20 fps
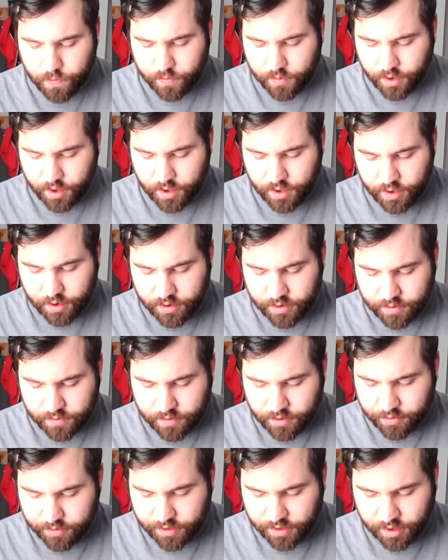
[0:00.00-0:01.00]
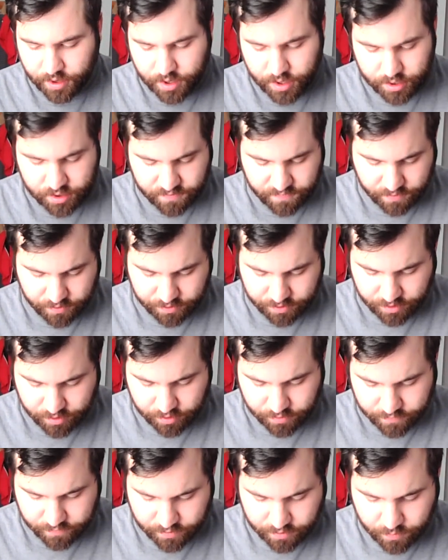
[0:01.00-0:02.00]
and there was a controversy
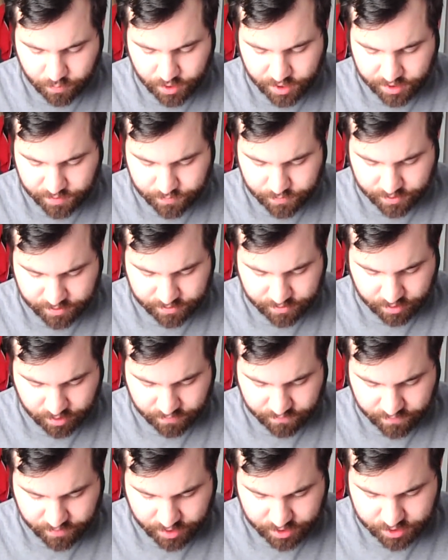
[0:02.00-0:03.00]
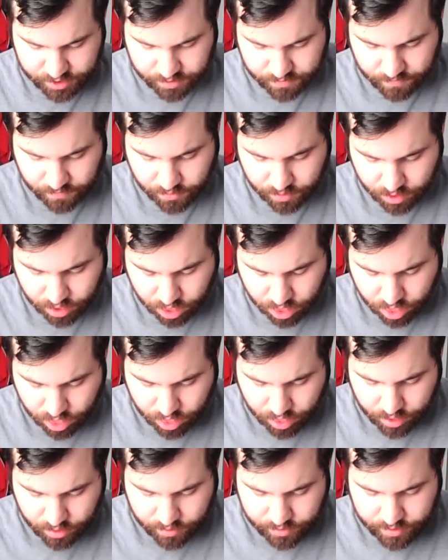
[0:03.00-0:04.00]
over the Westminster Confession
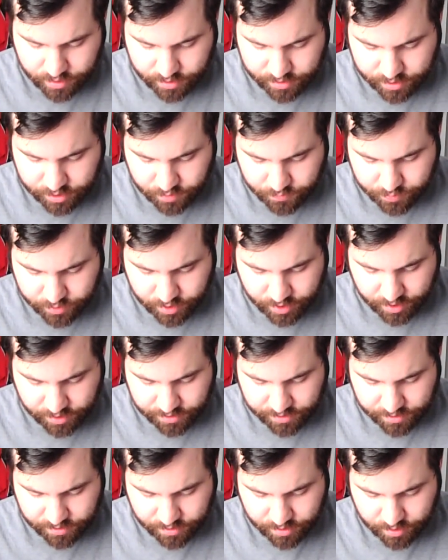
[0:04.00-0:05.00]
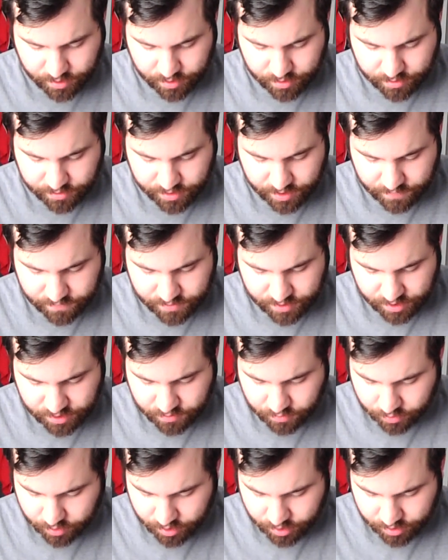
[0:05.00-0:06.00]
that took place in the
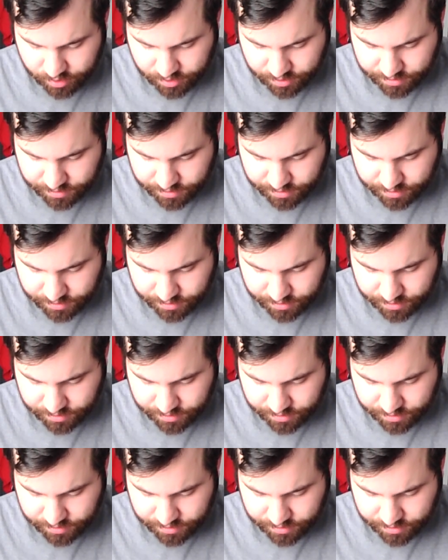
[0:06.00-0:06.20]
1720s.